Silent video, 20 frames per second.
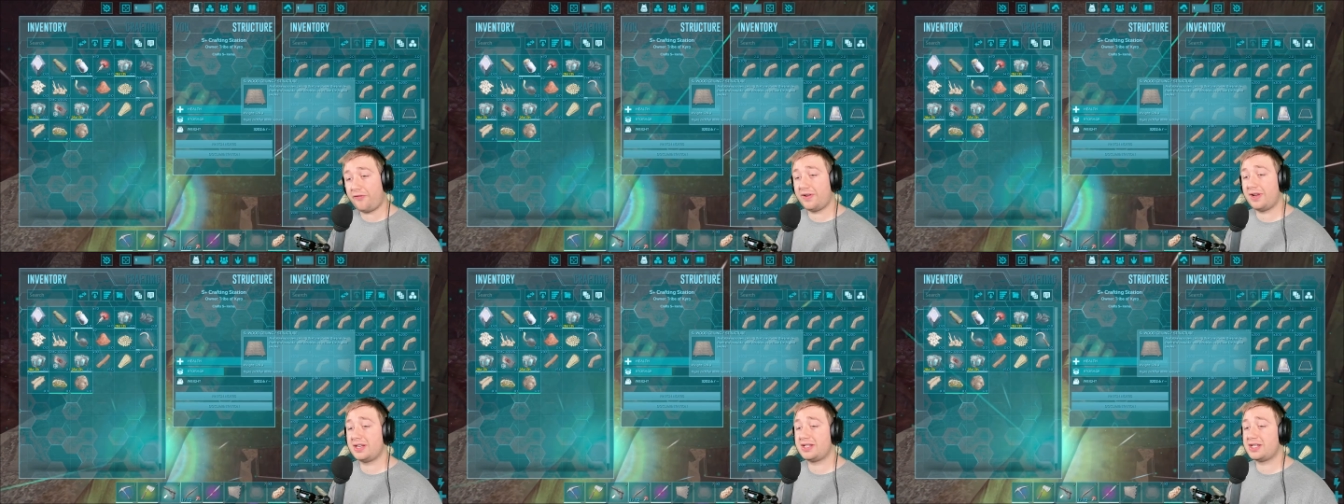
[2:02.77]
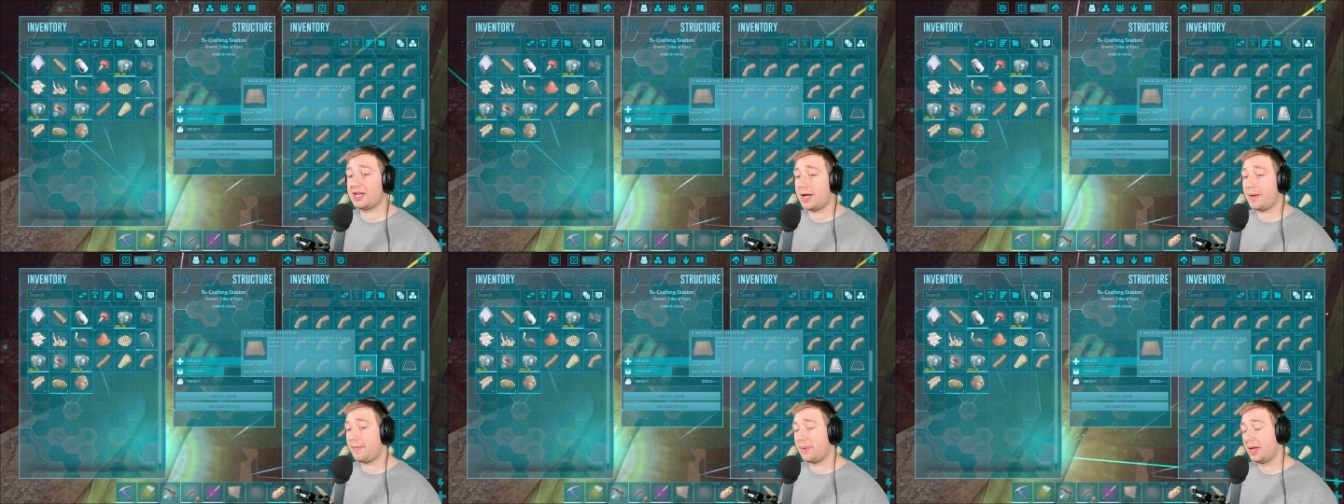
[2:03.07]

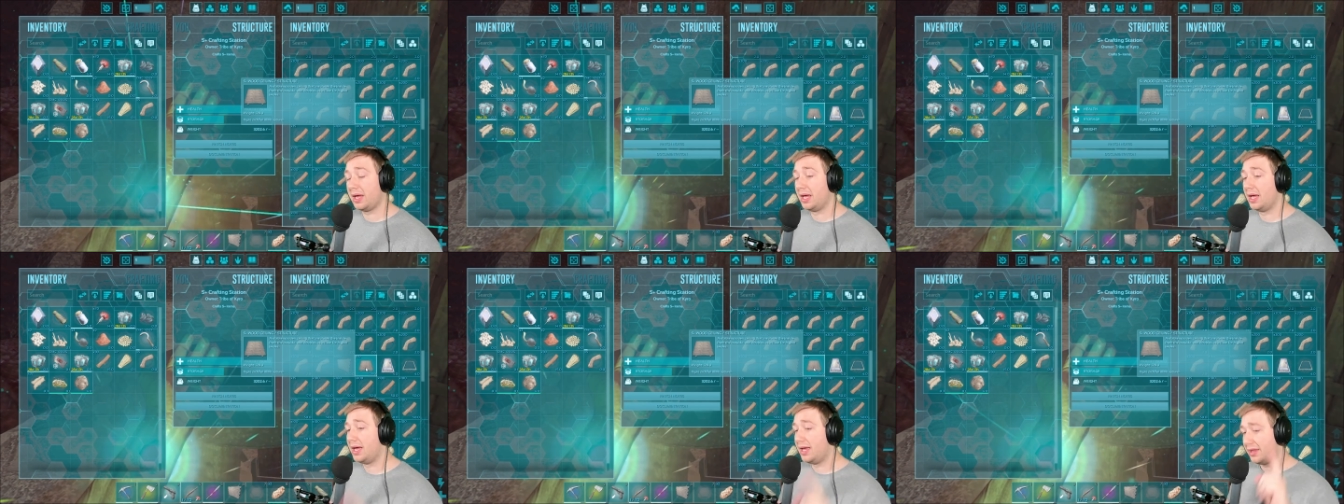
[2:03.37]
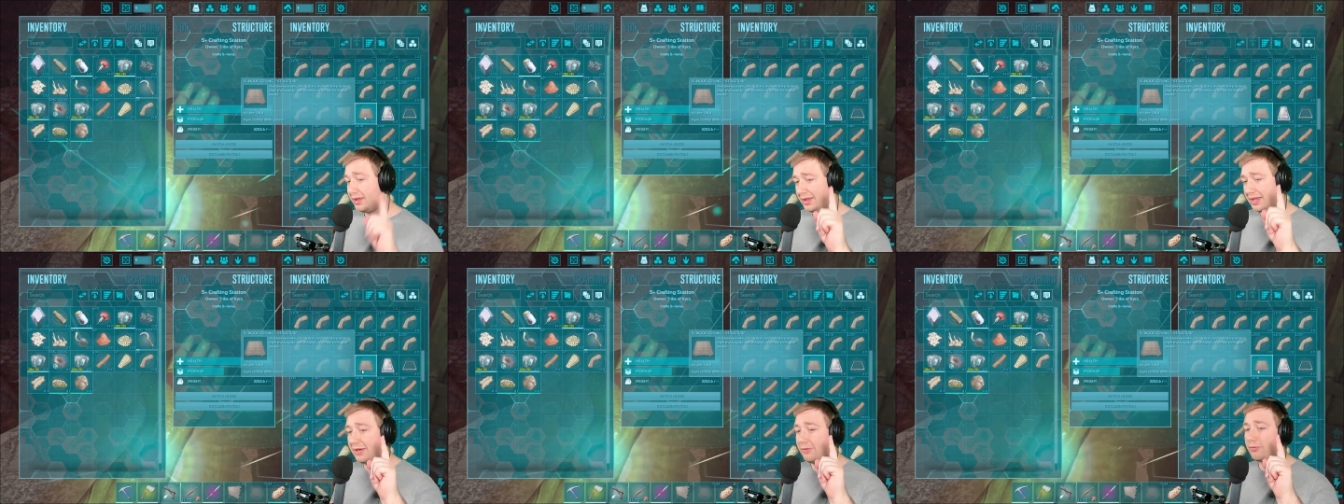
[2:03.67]
finish up
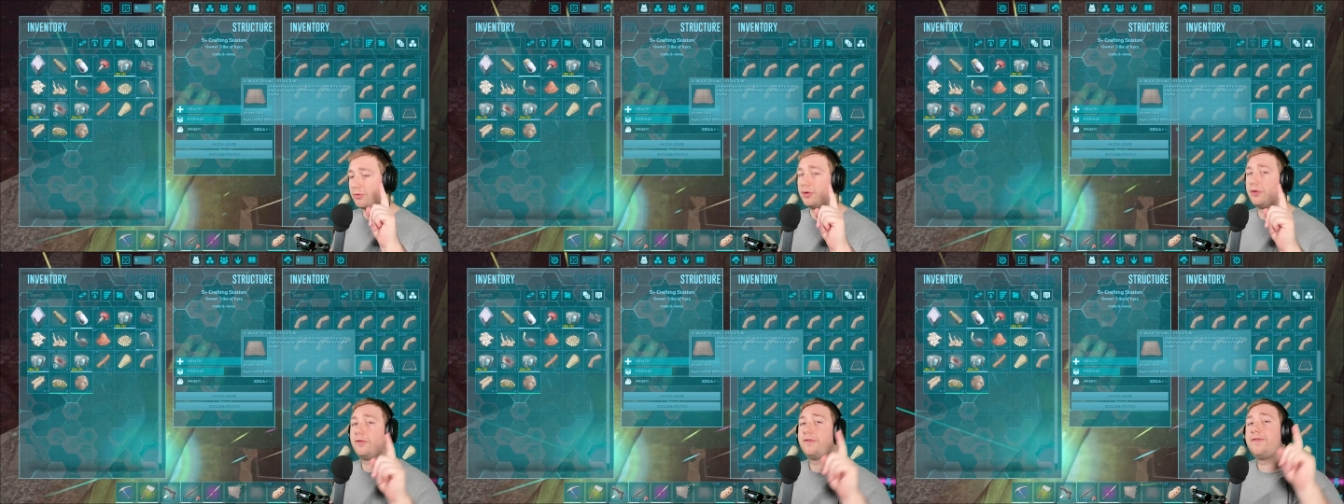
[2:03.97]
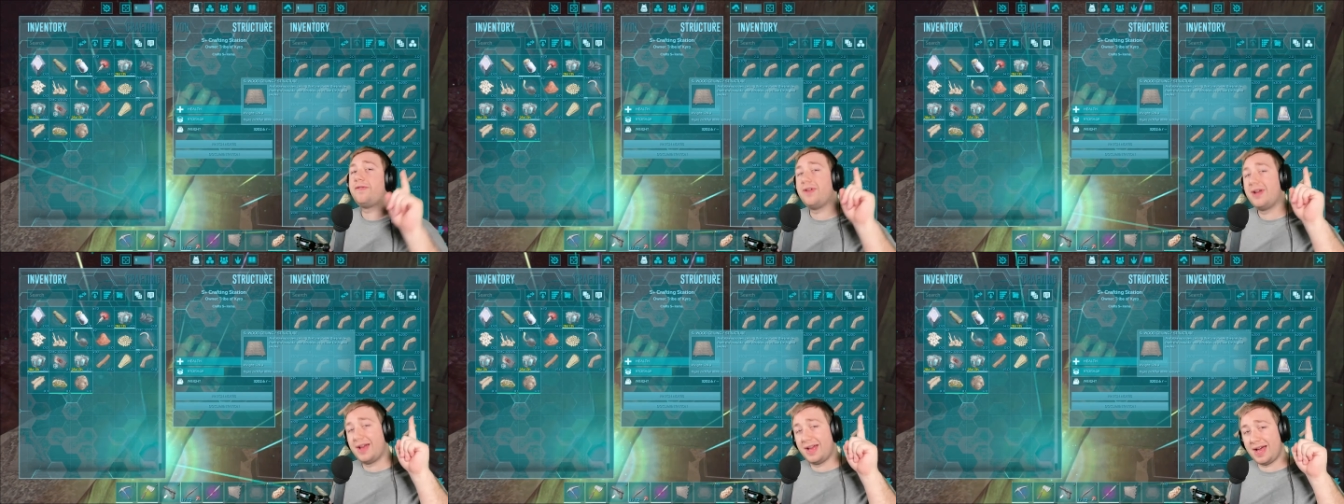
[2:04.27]
the
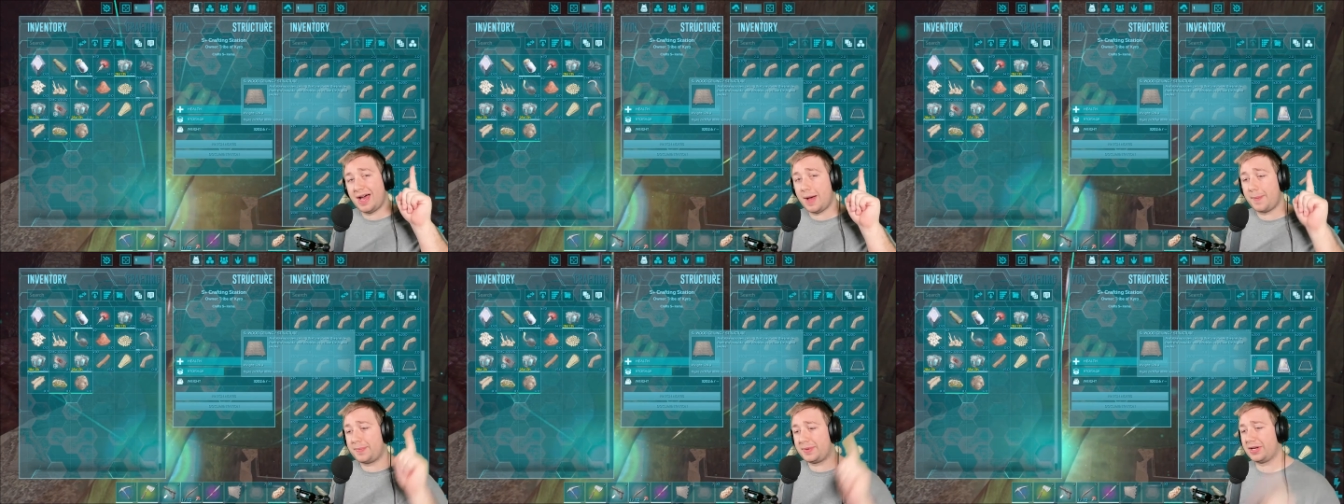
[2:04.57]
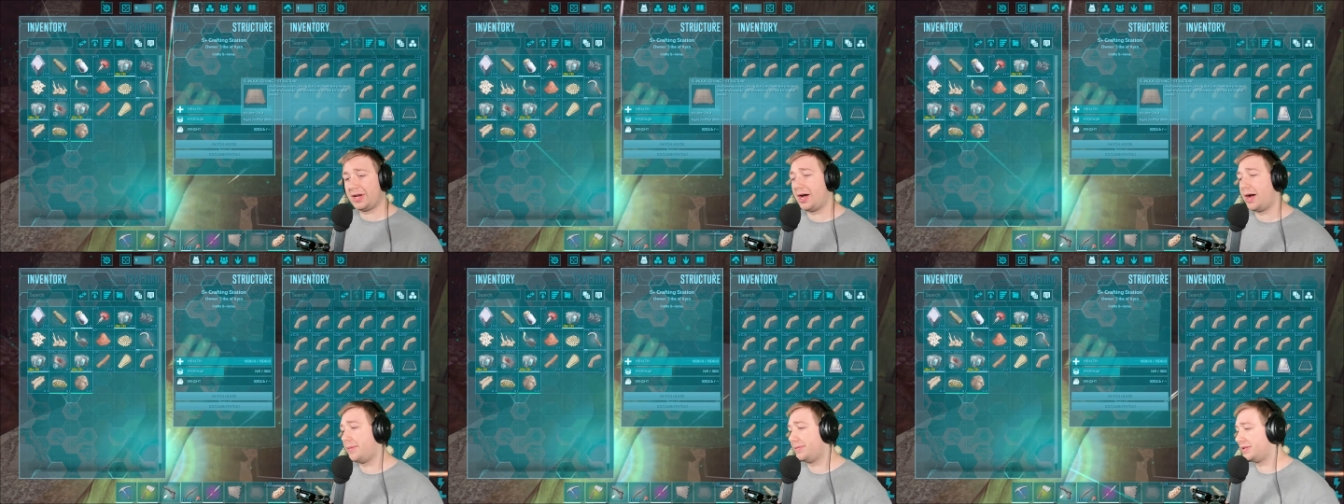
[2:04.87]
roof up
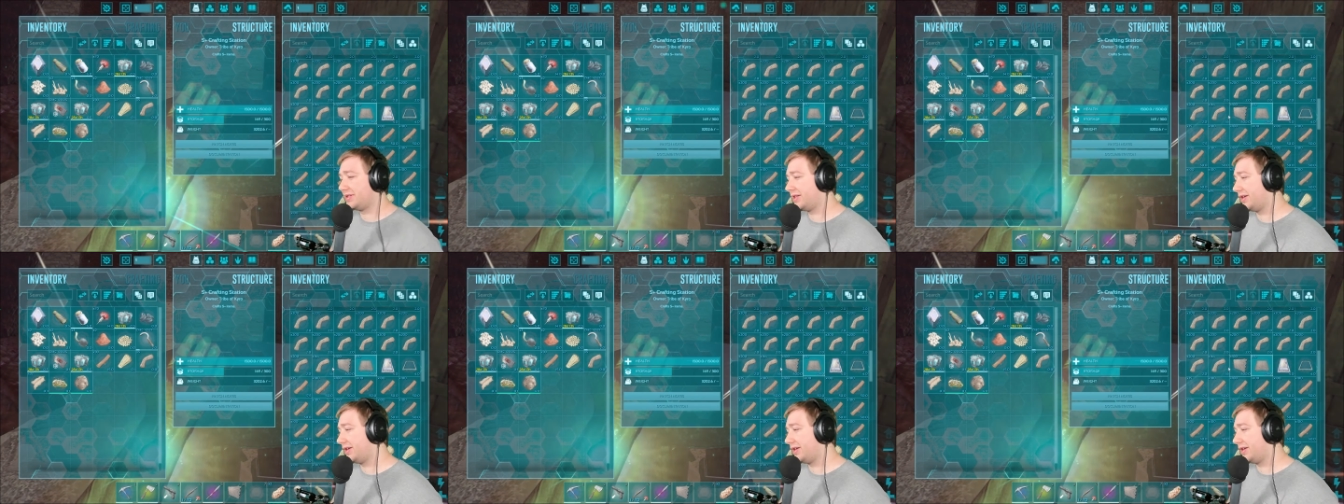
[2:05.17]
top,